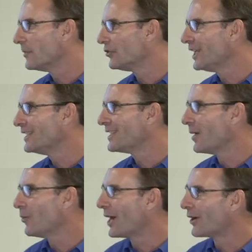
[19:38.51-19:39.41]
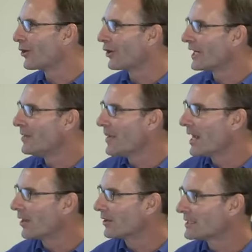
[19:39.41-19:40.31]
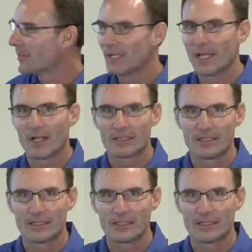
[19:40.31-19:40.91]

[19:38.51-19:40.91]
machine somewhere or email or something else.